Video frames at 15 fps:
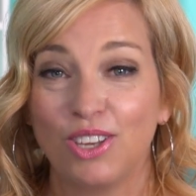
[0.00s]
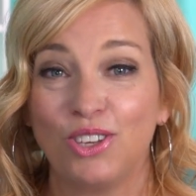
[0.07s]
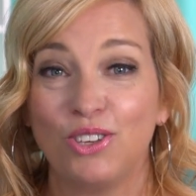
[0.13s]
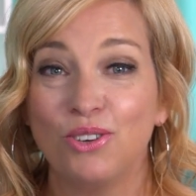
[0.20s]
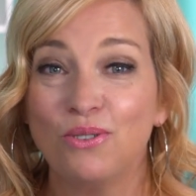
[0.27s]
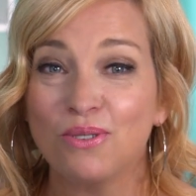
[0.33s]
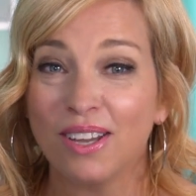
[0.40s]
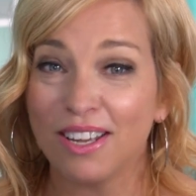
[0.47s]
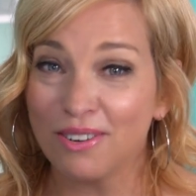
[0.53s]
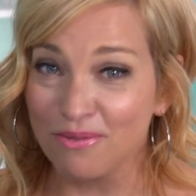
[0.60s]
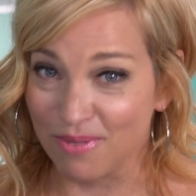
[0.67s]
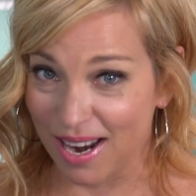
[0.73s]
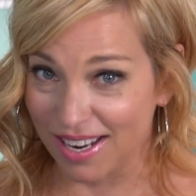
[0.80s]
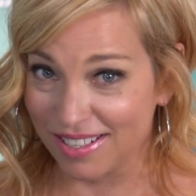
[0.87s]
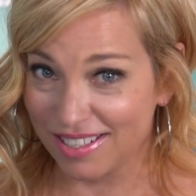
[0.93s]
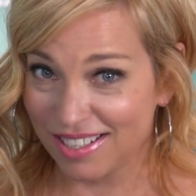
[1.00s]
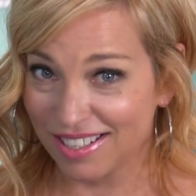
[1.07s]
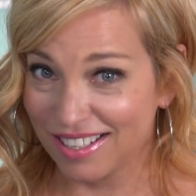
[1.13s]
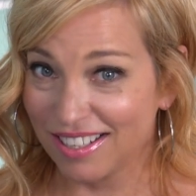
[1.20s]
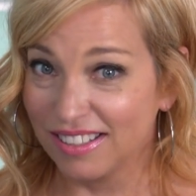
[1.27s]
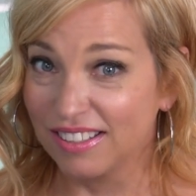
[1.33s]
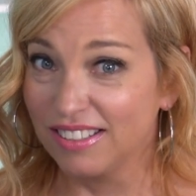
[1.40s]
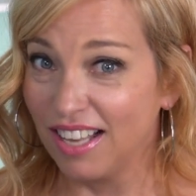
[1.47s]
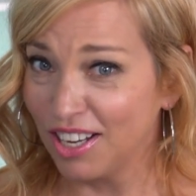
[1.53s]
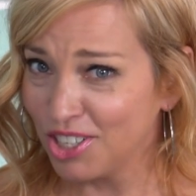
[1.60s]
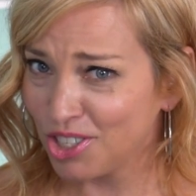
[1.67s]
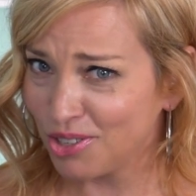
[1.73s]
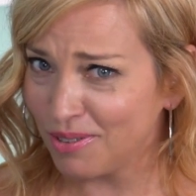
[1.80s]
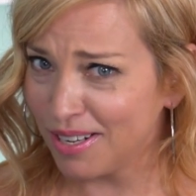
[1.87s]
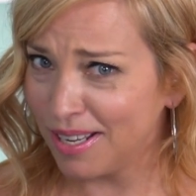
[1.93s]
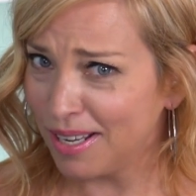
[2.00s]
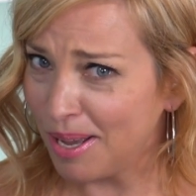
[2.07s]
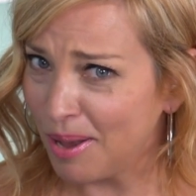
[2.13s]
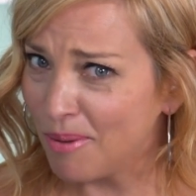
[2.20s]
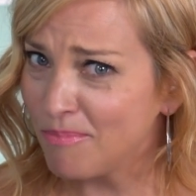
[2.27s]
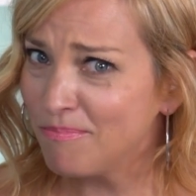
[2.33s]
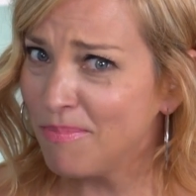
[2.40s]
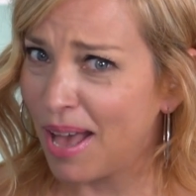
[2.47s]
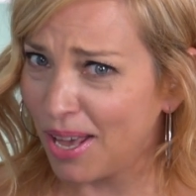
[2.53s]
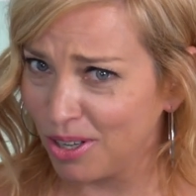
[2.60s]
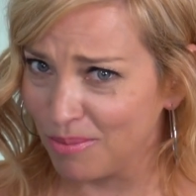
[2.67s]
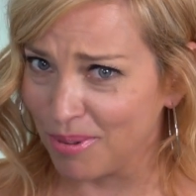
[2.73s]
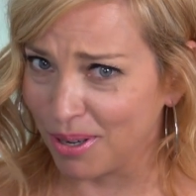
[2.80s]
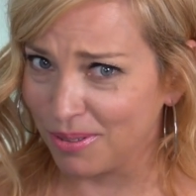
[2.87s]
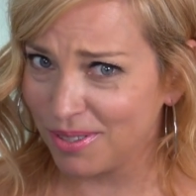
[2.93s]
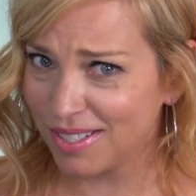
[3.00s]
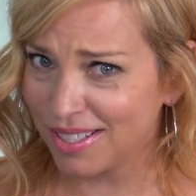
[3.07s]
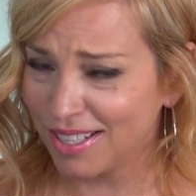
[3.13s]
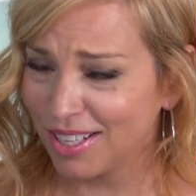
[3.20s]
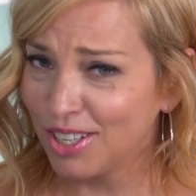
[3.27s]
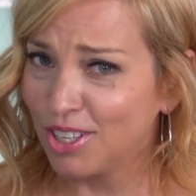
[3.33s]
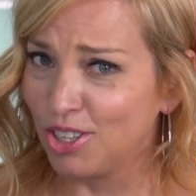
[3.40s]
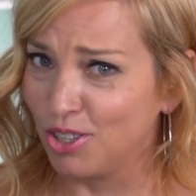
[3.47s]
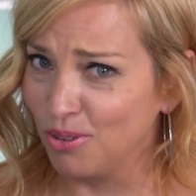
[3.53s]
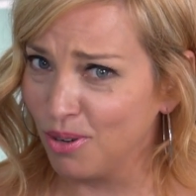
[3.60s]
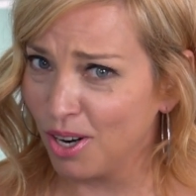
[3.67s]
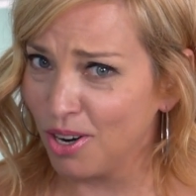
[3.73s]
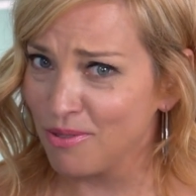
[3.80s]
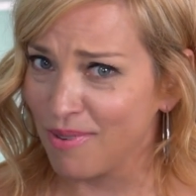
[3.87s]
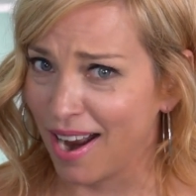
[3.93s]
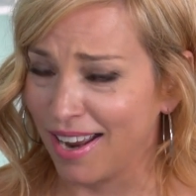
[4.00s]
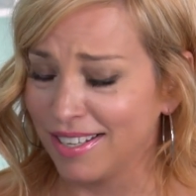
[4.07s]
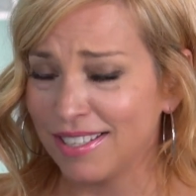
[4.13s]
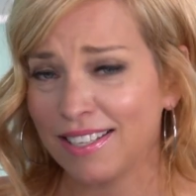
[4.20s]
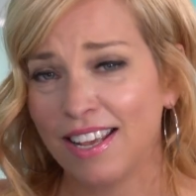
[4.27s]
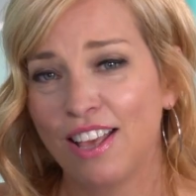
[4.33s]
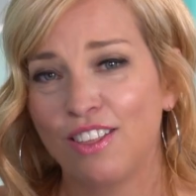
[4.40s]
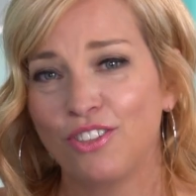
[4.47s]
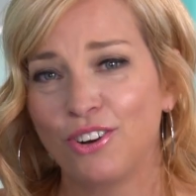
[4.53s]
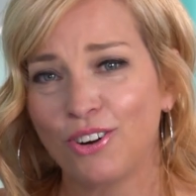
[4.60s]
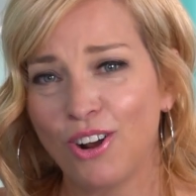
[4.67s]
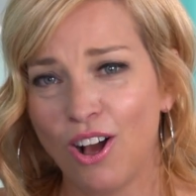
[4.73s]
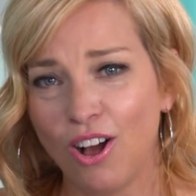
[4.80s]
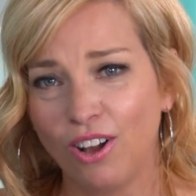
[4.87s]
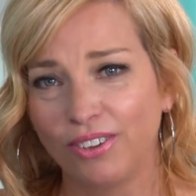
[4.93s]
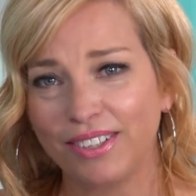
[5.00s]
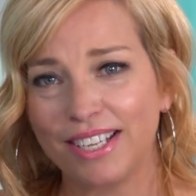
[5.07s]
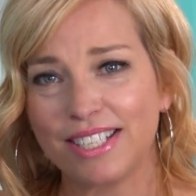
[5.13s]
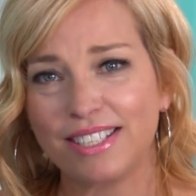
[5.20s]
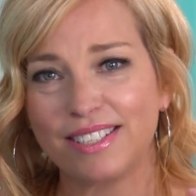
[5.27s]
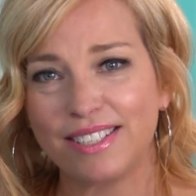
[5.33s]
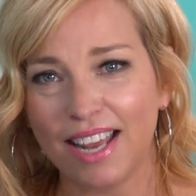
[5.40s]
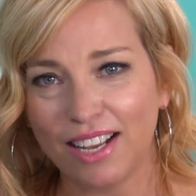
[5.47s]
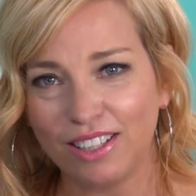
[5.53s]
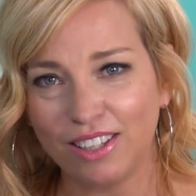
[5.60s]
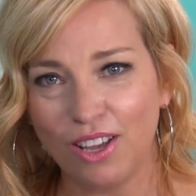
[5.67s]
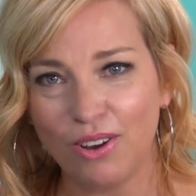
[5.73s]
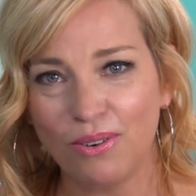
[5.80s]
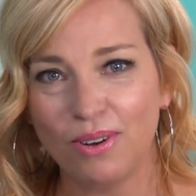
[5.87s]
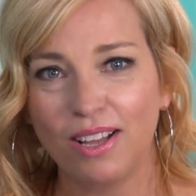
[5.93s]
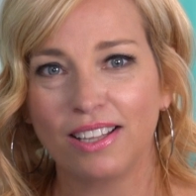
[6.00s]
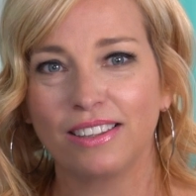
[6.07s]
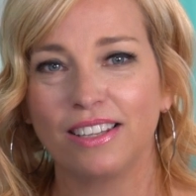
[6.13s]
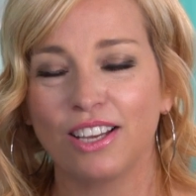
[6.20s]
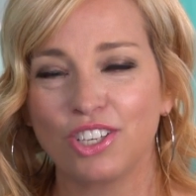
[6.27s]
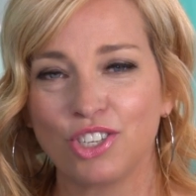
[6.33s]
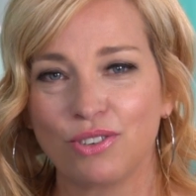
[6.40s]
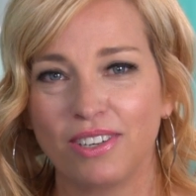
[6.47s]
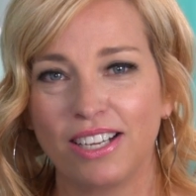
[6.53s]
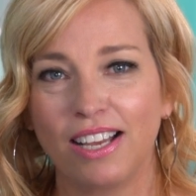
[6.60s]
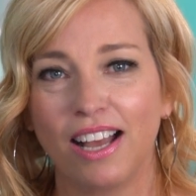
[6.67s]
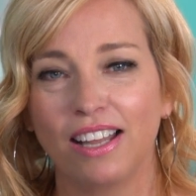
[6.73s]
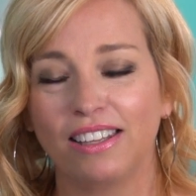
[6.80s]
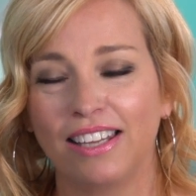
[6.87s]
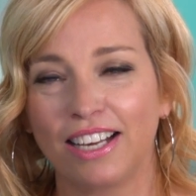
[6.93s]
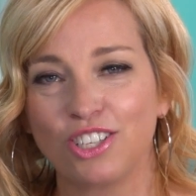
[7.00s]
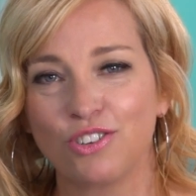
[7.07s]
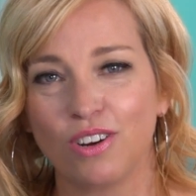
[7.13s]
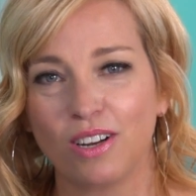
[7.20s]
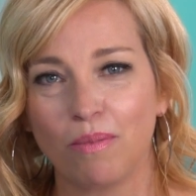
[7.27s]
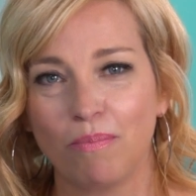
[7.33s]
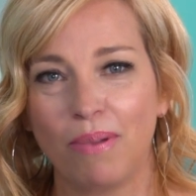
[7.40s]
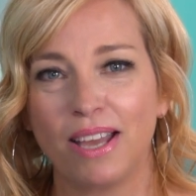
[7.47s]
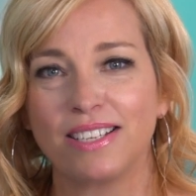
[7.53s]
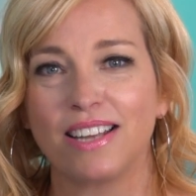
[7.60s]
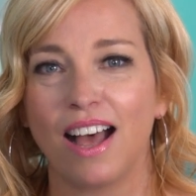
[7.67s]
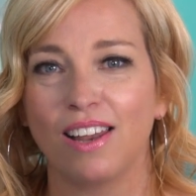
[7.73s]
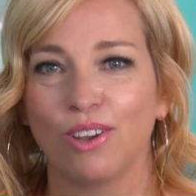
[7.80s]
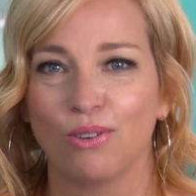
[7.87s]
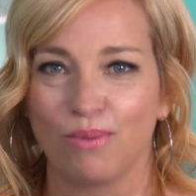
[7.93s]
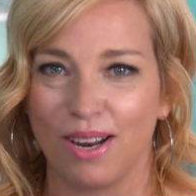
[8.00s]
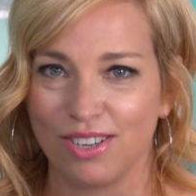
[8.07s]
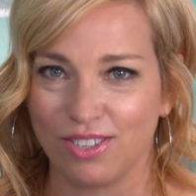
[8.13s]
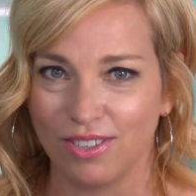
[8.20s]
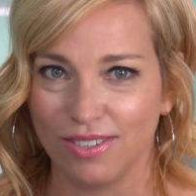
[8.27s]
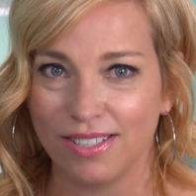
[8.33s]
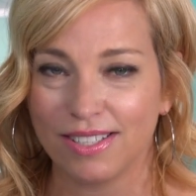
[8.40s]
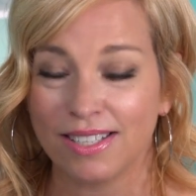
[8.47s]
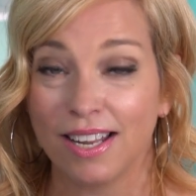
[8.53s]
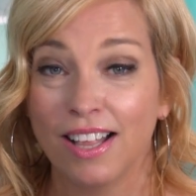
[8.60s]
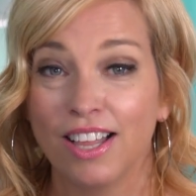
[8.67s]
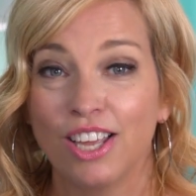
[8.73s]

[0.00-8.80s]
You can rent luxury pedal boats. You heard right, they're called Seclo Luxury Electric Pedalo Rentals.